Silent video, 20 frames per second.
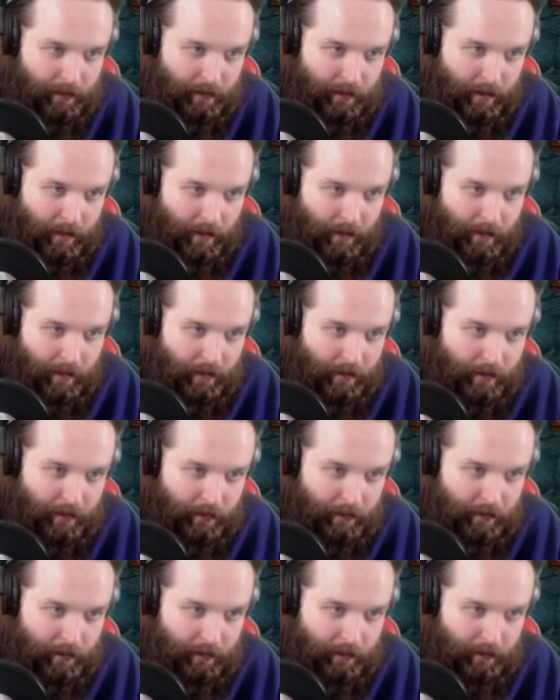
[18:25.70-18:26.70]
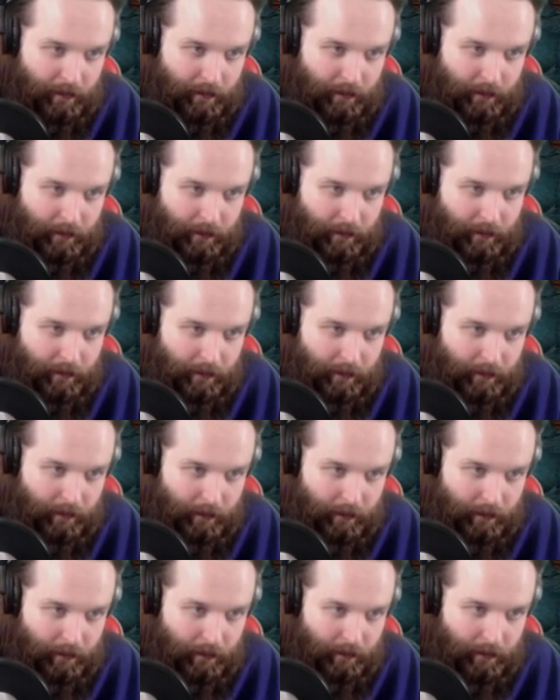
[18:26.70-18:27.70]

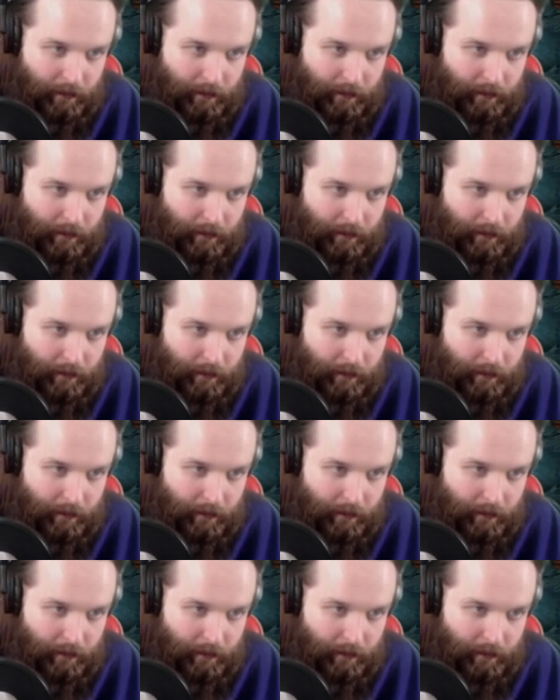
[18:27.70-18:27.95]
Nothing is said.